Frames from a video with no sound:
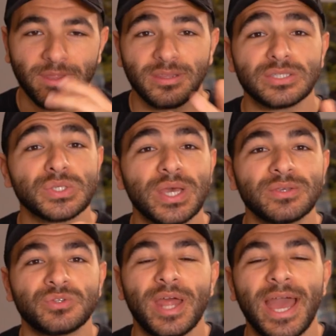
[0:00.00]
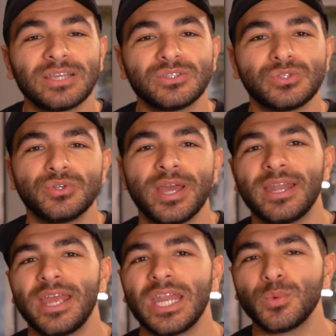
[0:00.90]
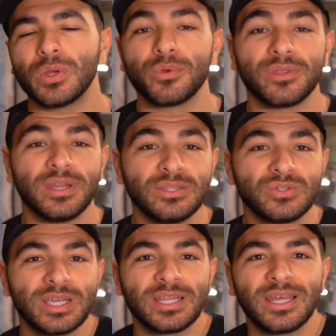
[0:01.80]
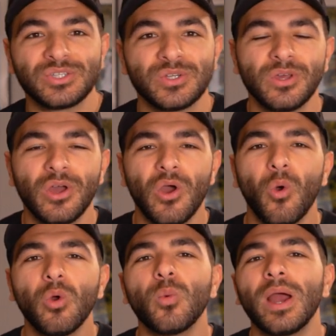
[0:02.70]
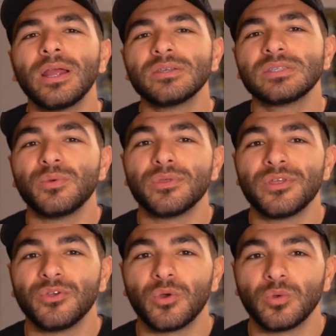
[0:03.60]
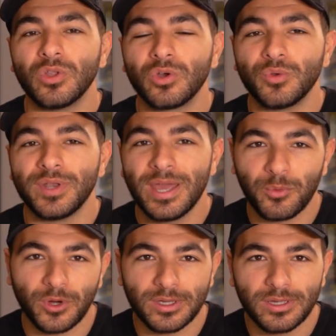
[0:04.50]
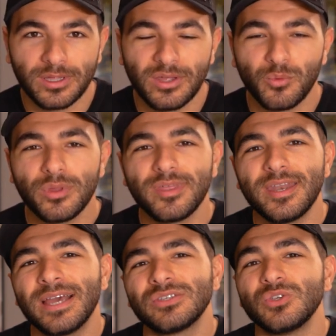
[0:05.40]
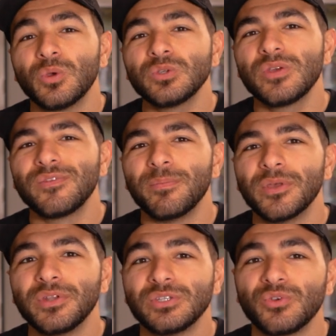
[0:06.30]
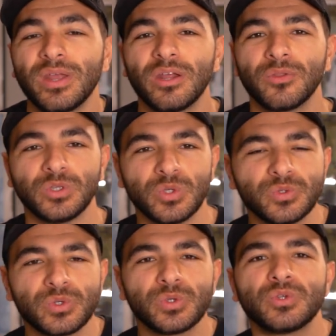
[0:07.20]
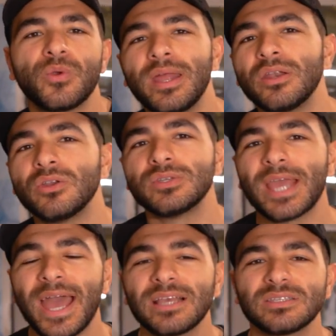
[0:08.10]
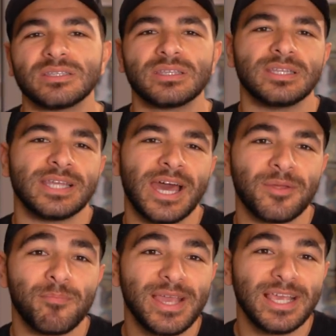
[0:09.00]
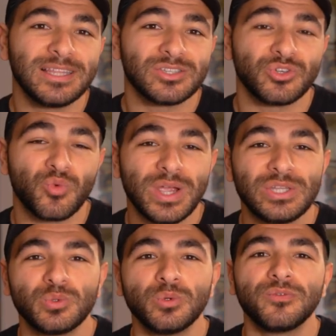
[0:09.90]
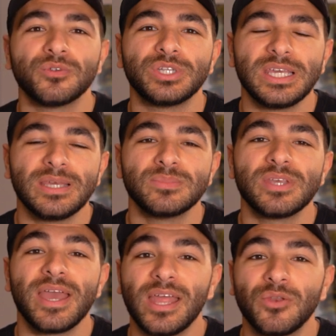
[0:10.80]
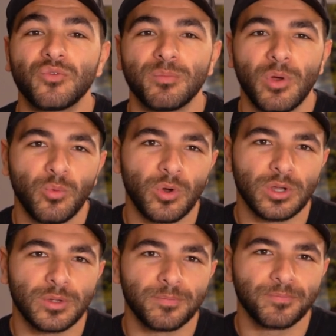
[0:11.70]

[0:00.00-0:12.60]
This allows you to access your data anywhere with an internet connection or wirelessly within your own local network. With the NAS, you also have the ability to grant other users or editors access to the data, making this a great tool for teams and remote work.